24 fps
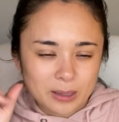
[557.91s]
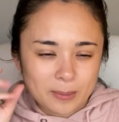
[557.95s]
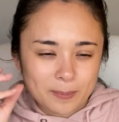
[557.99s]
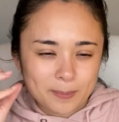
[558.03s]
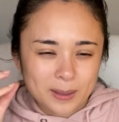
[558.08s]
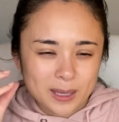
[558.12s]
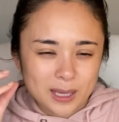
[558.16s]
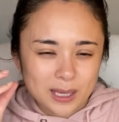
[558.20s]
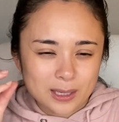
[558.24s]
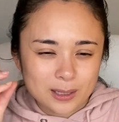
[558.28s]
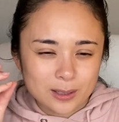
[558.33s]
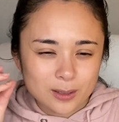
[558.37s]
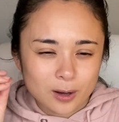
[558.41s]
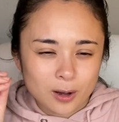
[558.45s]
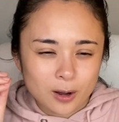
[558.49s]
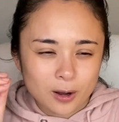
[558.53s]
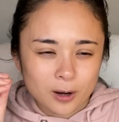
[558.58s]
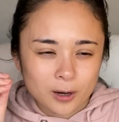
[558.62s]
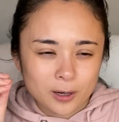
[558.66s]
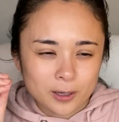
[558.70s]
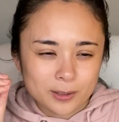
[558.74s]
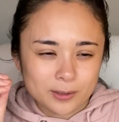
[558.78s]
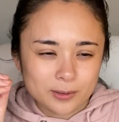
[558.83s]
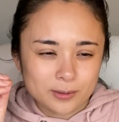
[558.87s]
pink
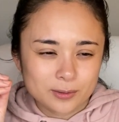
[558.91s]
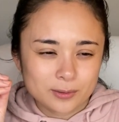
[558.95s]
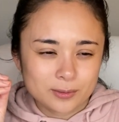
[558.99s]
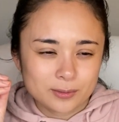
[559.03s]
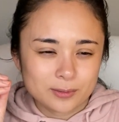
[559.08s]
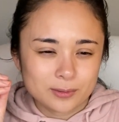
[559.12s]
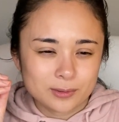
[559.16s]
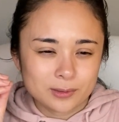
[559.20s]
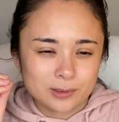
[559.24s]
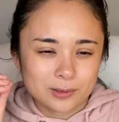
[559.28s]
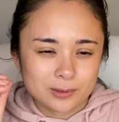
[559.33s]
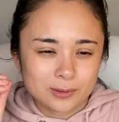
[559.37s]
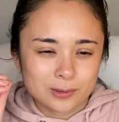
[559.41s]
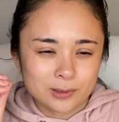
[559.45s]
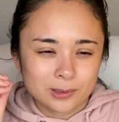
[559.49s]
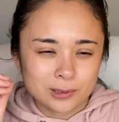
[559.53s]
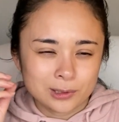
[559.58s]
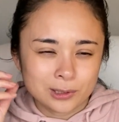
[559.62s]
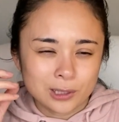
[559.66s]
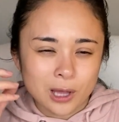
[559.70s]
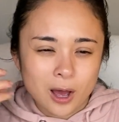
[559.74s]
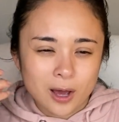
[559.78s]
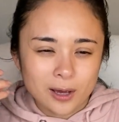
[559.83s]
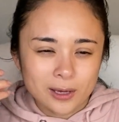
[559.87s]
heart
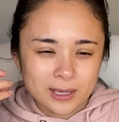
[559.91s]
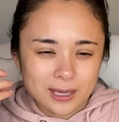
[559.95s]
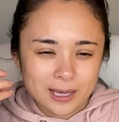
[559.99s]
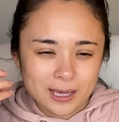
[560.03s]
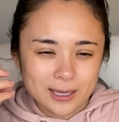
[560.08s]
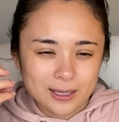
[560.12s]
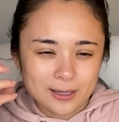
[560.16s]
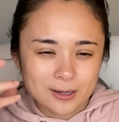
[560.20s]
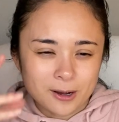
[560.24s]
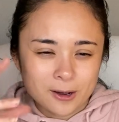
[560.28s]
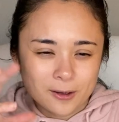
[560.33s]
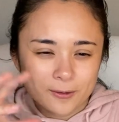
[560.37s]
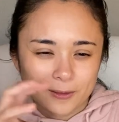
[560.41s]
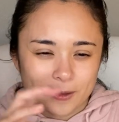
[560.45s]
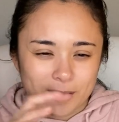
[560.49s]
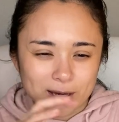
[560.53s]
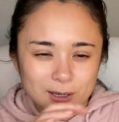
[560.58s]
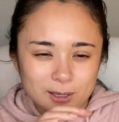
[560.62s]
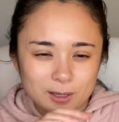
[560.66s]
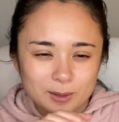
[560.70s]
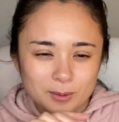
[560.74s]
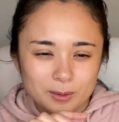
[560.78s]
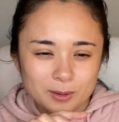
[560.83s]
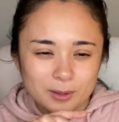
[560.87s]
locket on like
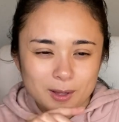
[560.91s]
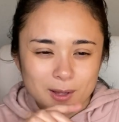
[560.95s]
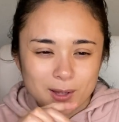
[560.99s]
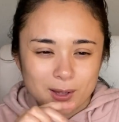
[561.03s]
a